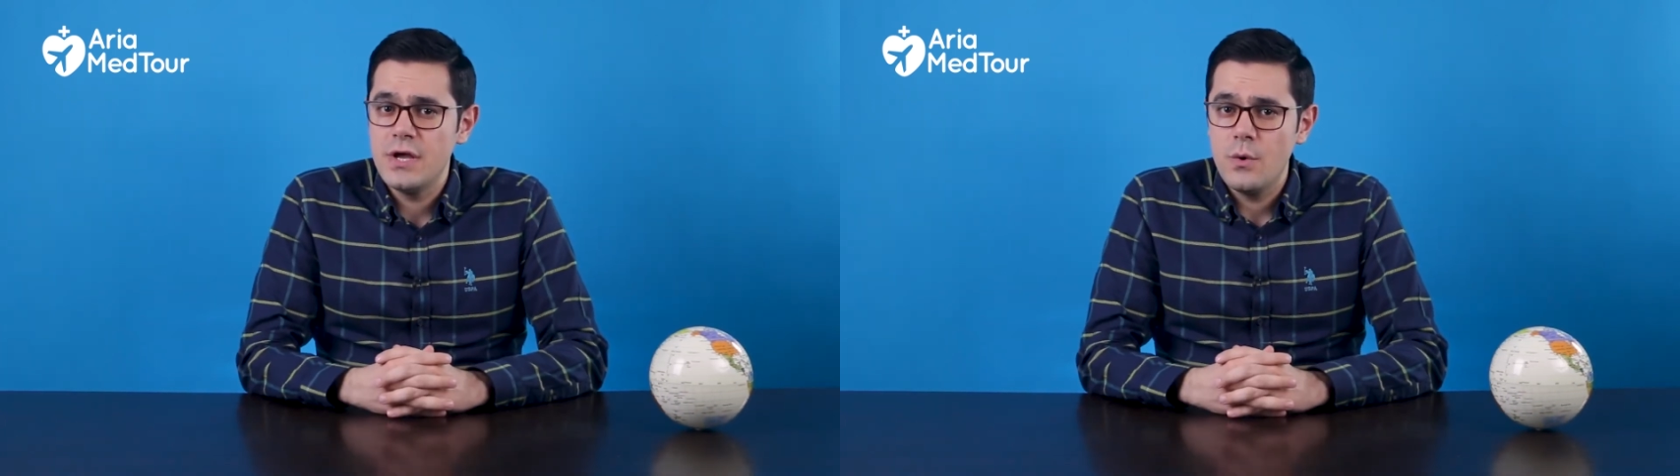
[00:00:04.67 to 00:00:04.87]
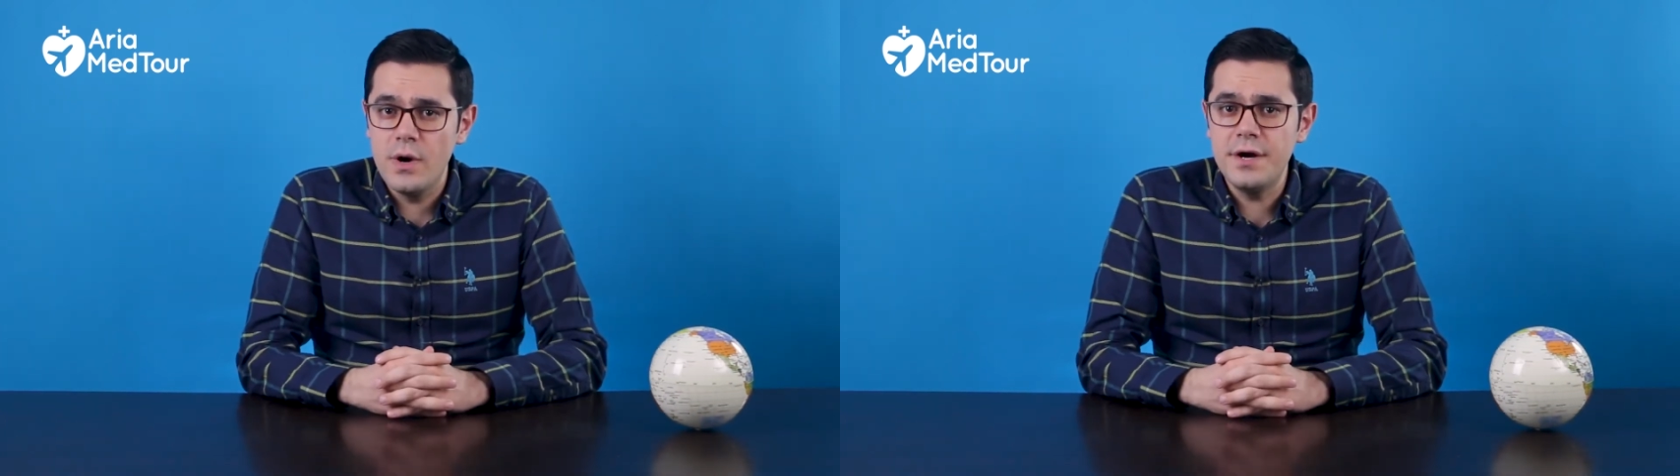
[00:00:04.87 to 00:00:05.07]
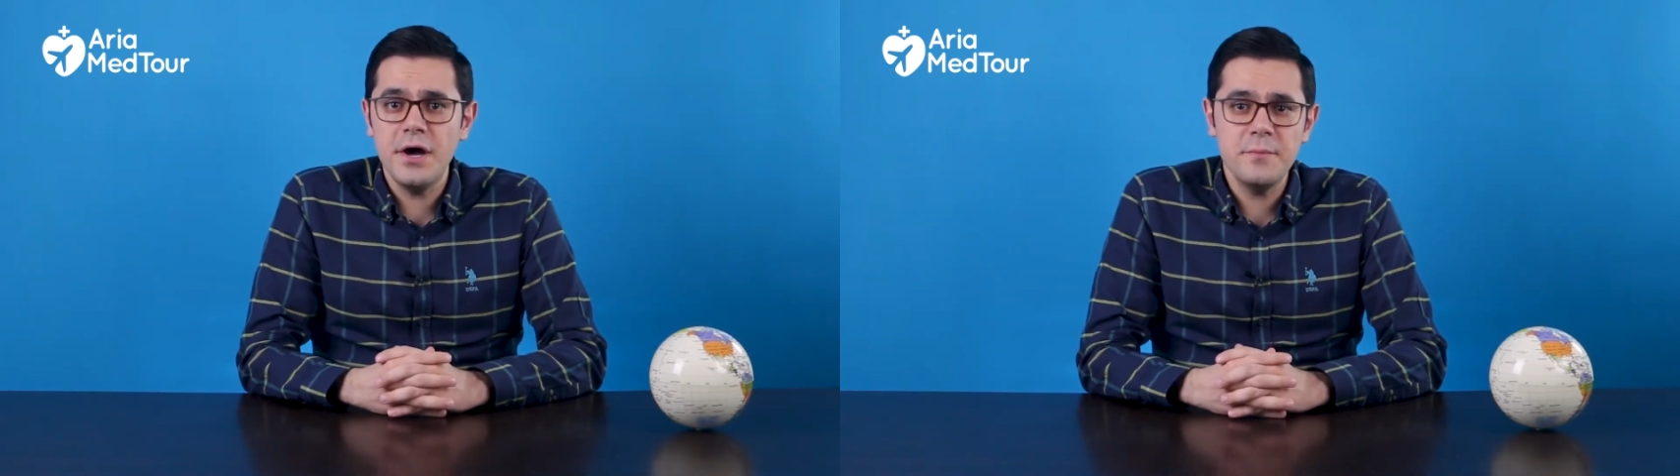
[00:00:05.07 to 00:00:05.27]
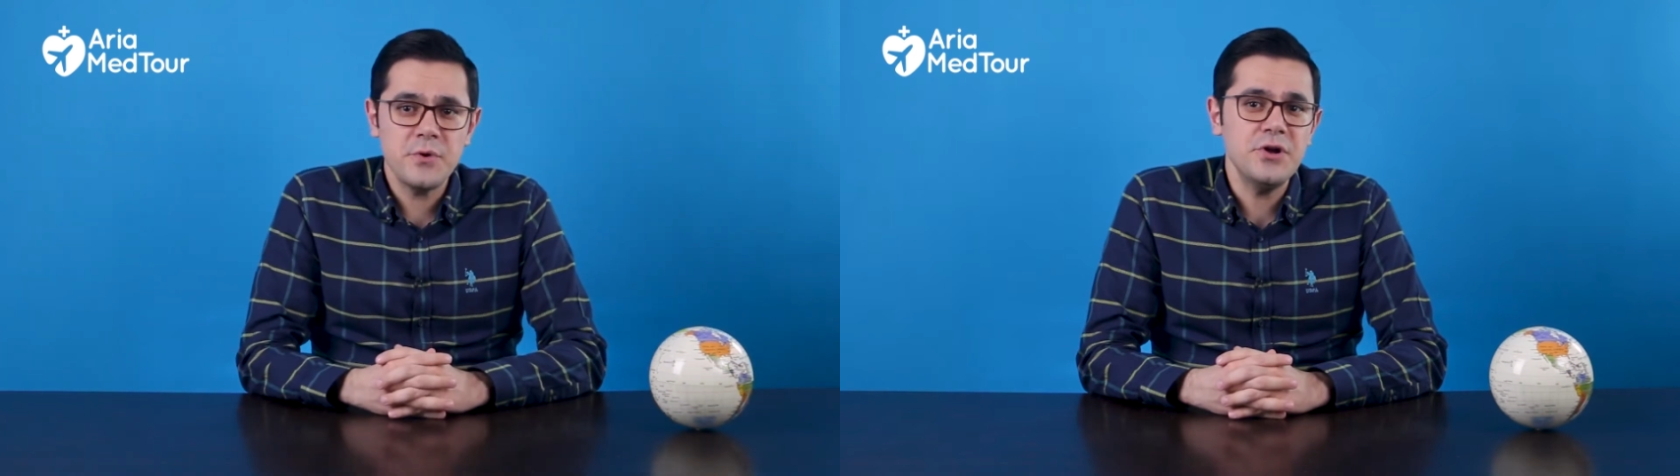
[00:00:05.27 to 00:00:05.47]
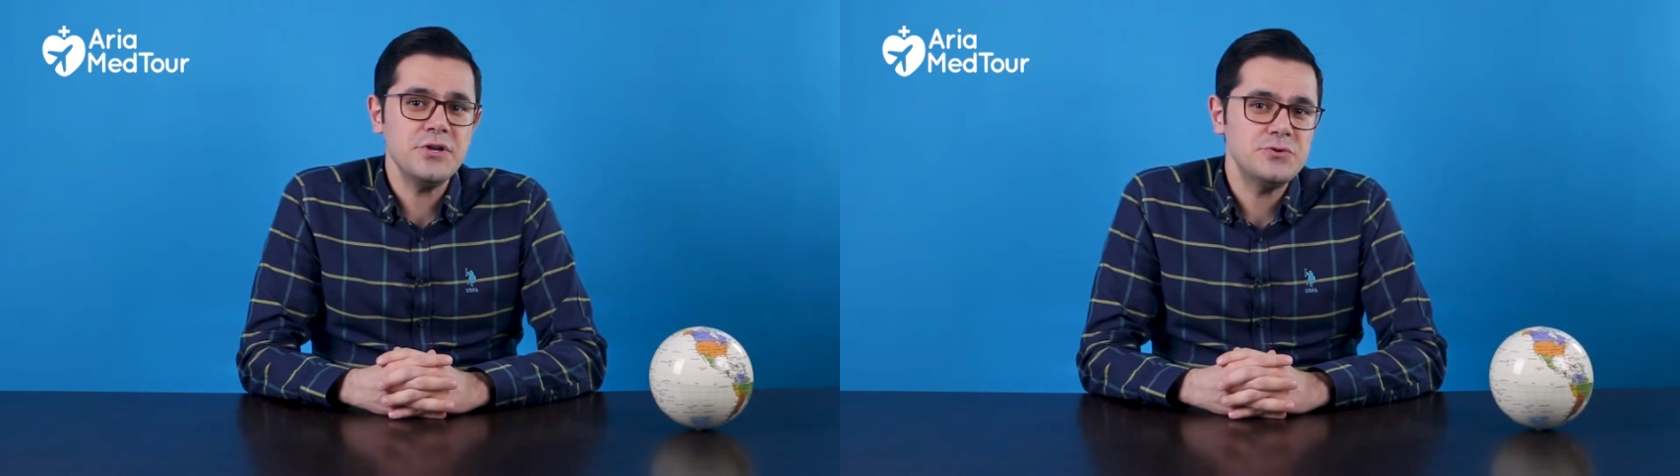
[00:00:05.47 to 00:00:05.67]
where I'm
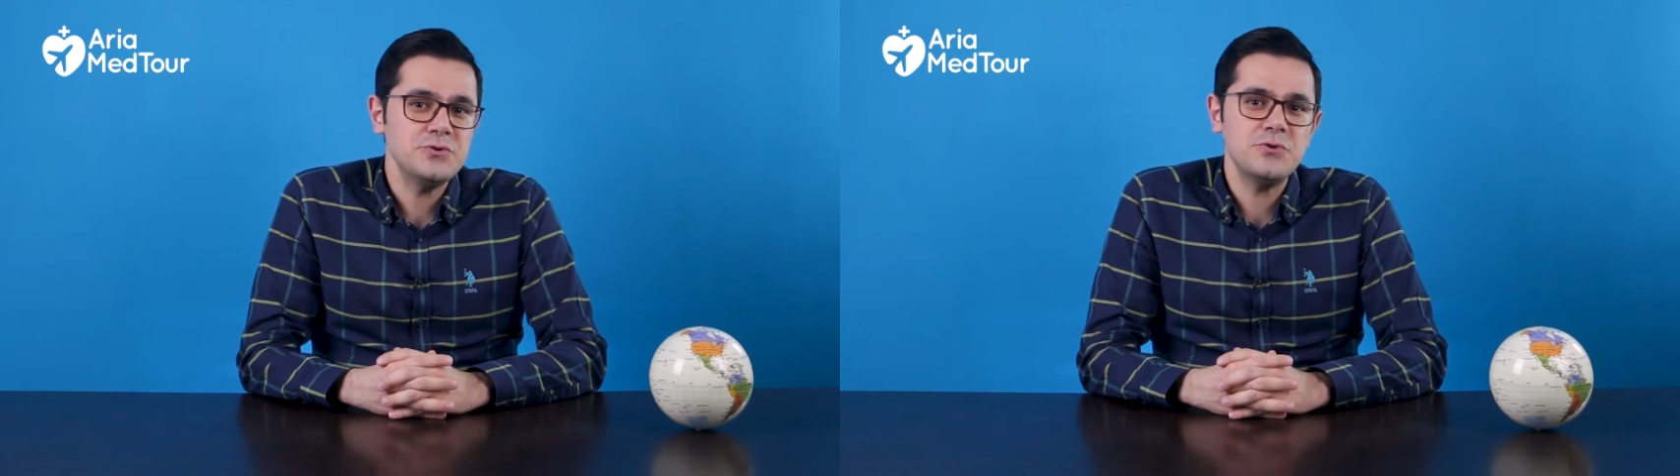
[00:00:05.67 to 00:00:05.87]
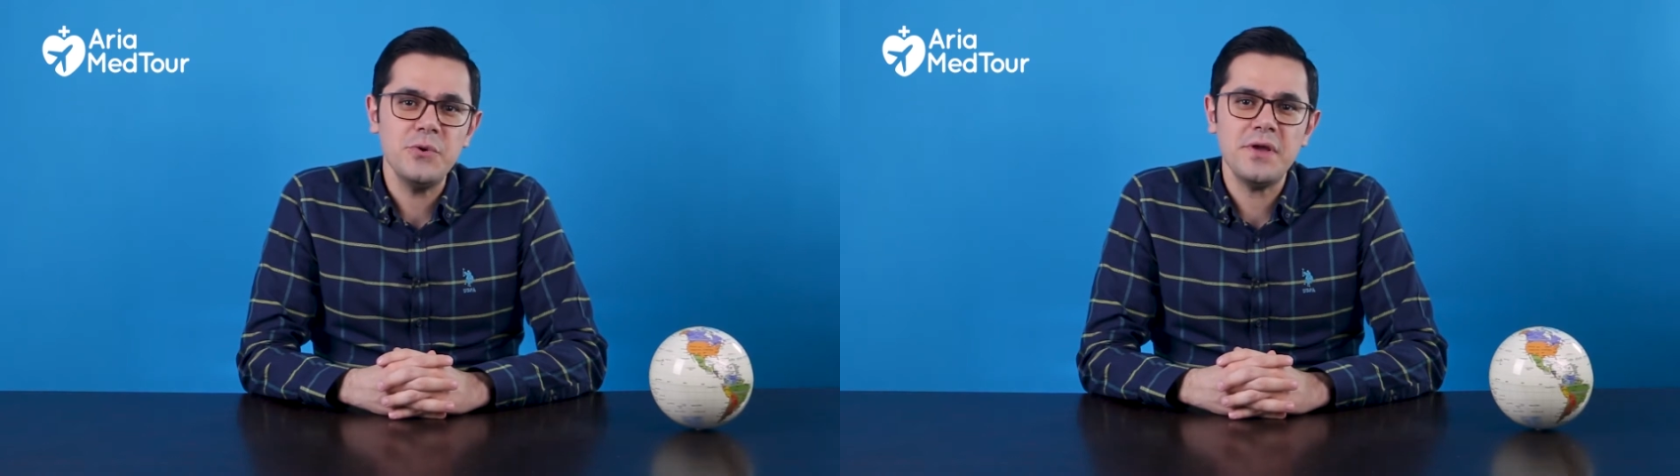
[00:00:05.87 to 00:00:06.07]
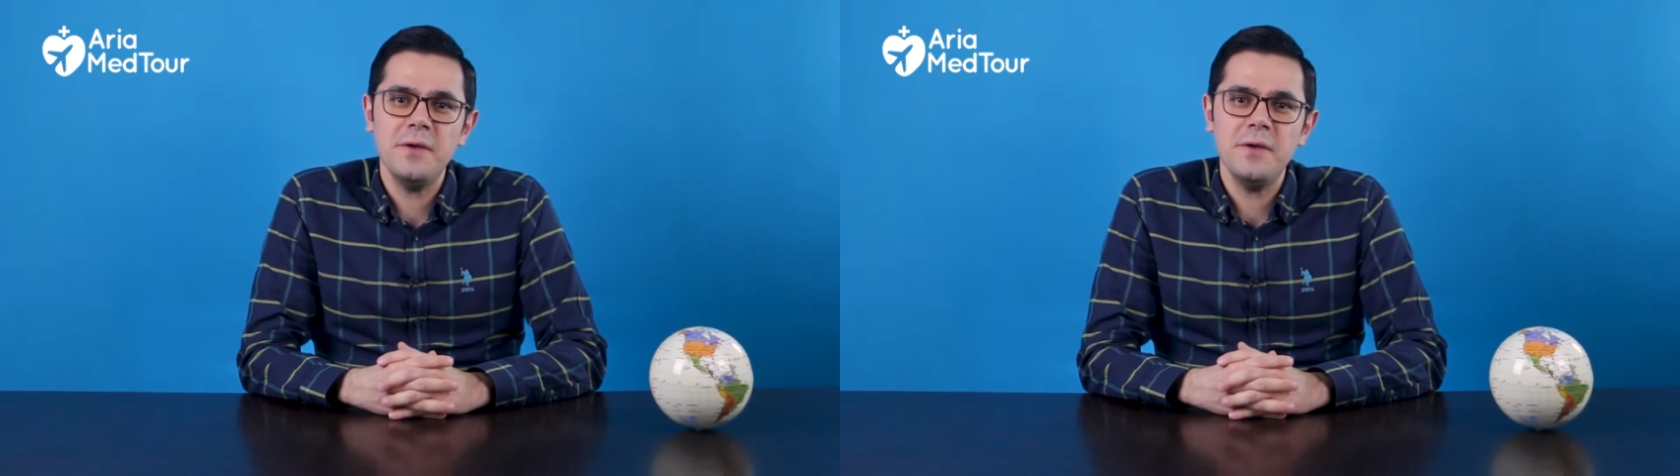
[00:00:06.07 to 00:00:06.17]
going to talk